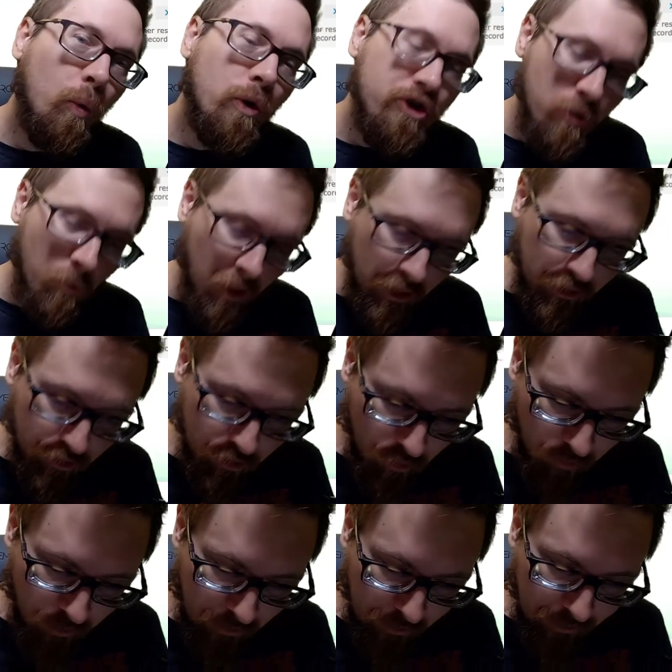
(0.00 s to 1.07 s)
you want to do
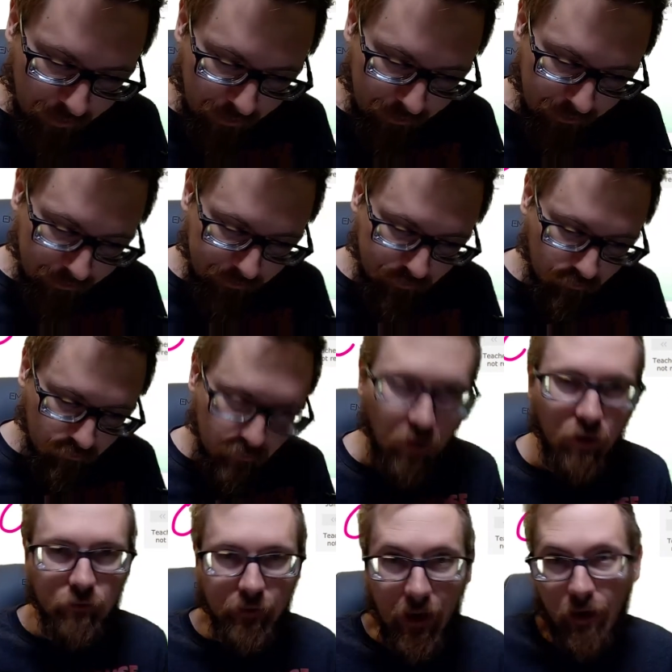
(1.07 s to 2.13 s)
is,
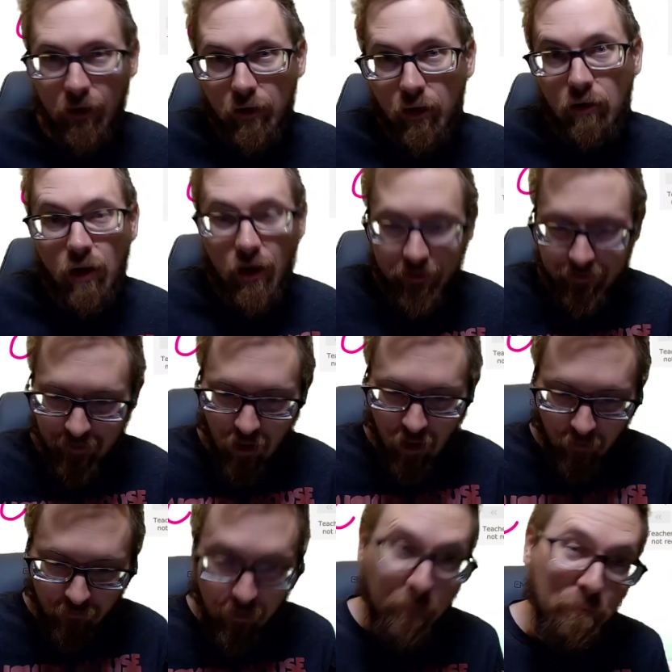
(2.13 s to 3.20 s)
well, yeah, I could cross that
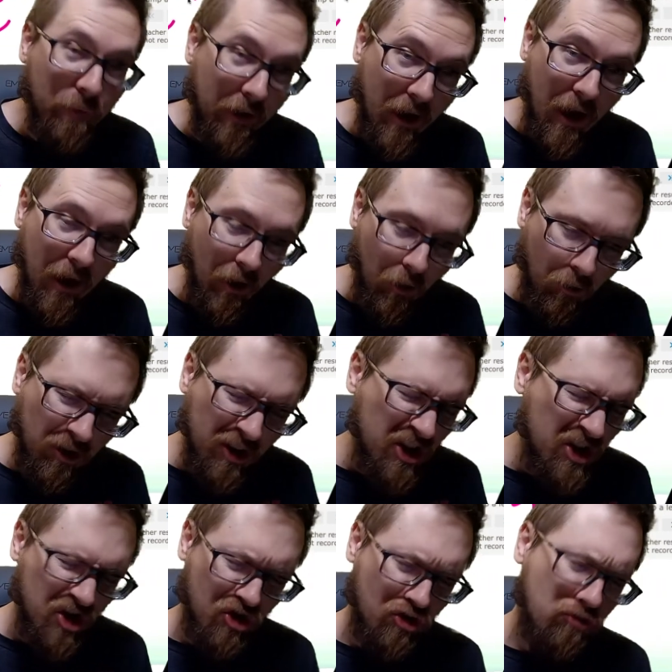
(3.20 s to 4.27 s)
off. That'd be kind of cool.
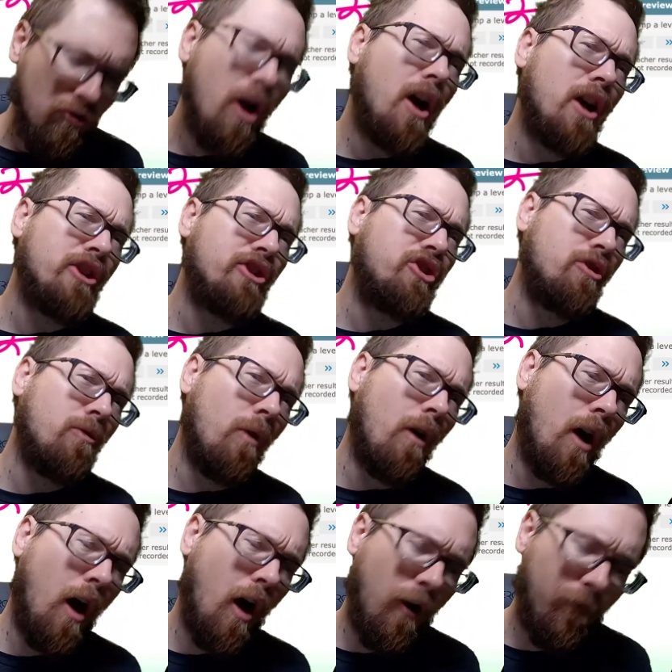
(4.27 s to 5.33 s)
Just cross you
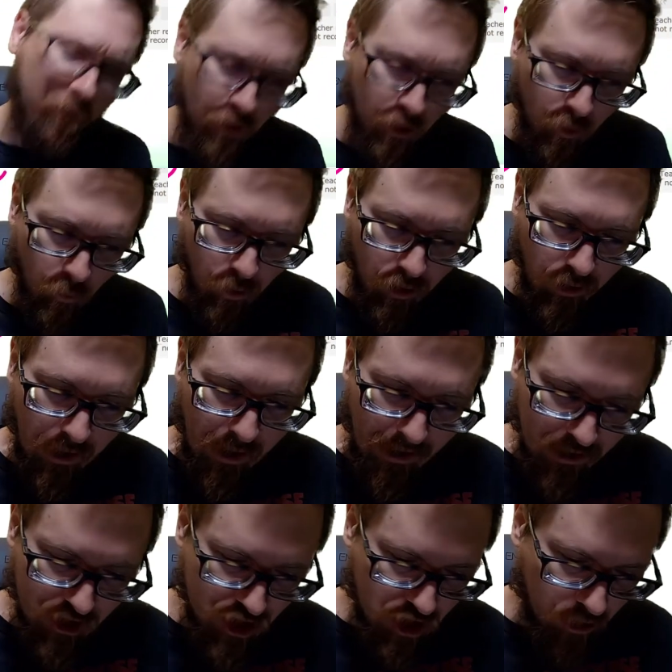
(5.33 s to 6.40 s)
off. Well,
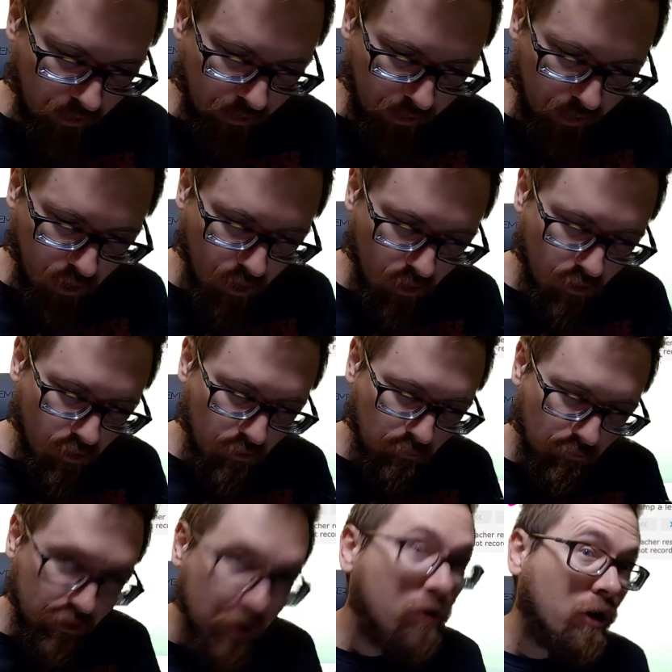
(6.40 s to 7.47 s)
actually,
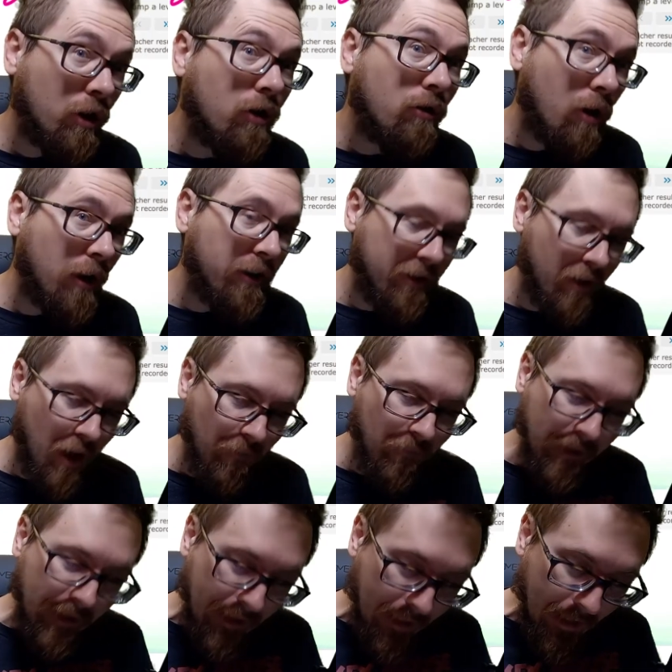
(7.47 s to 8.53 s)
you could cross it off
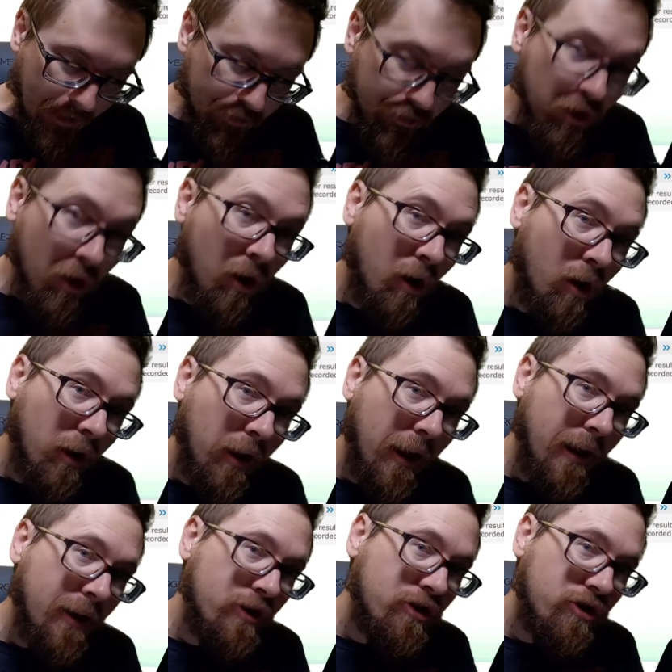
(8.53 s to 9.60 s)
as long
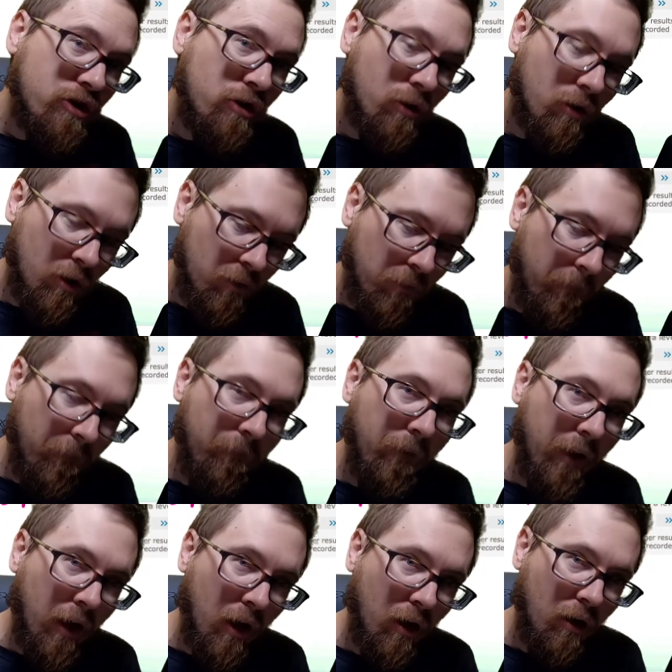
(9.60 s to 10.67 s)
as you're
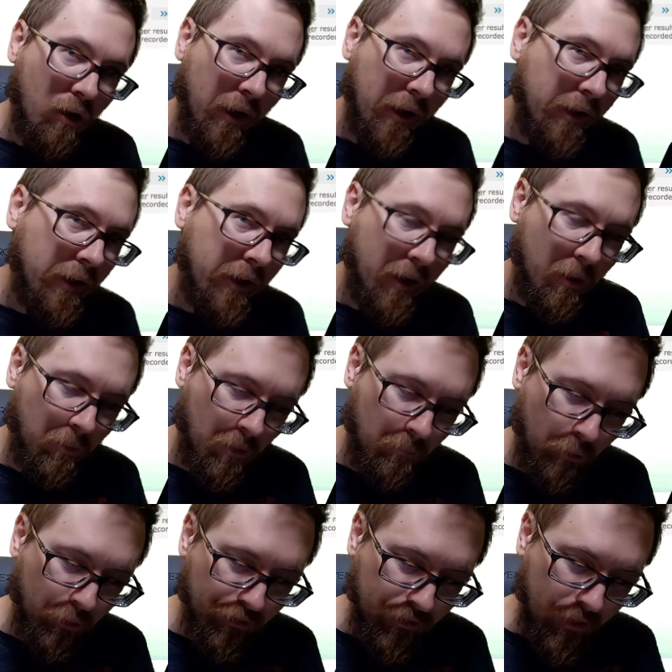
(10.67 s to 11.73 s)
fair and equal on
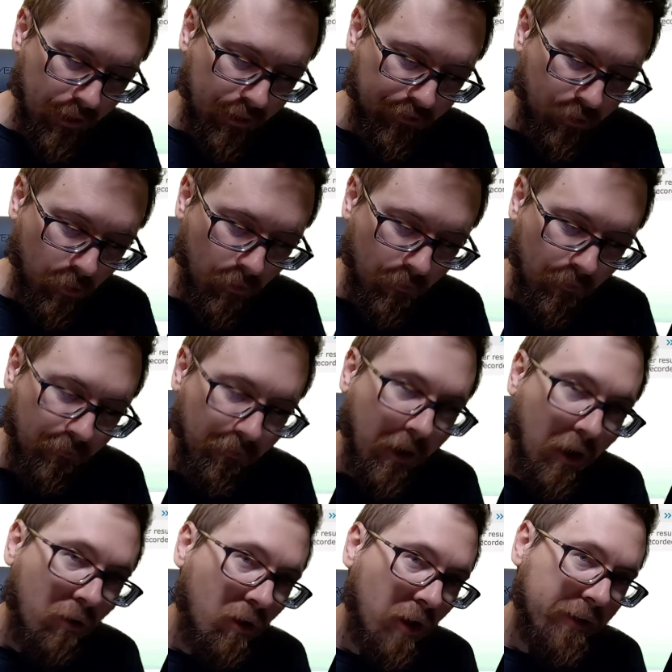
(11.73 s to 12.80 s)
both sides. So if I
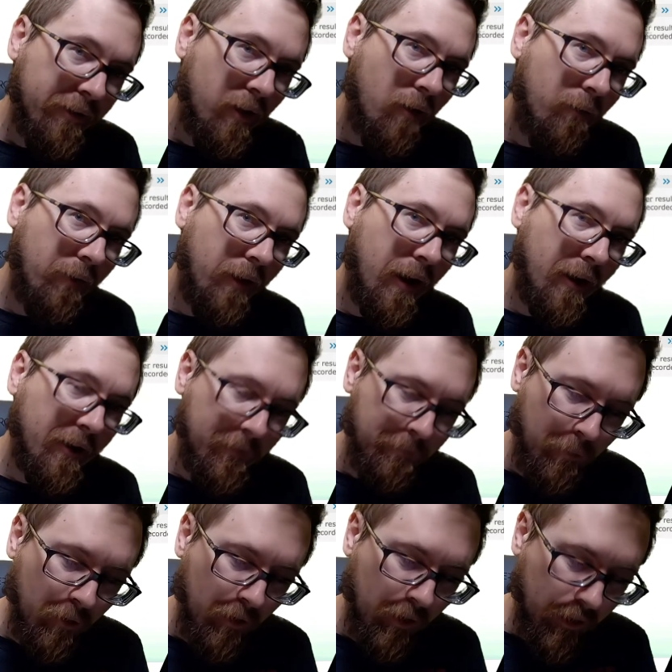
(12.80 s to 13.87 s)
cross off the
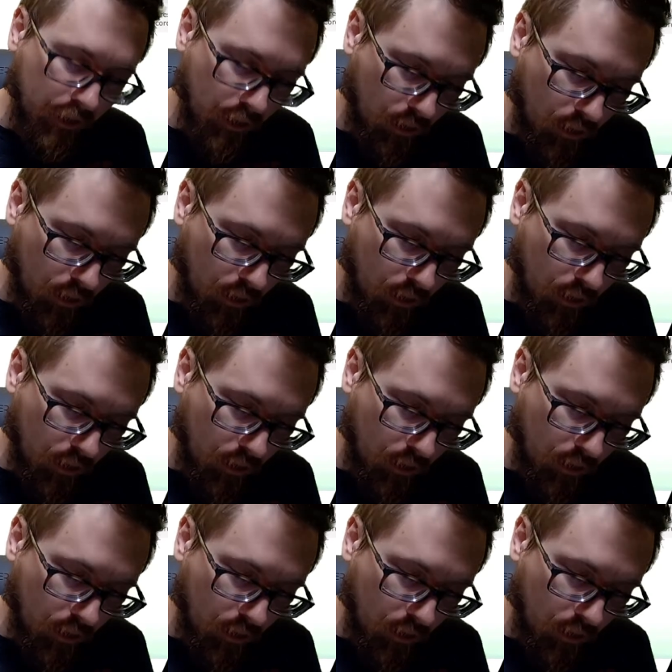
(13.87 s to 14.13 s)
exponent here,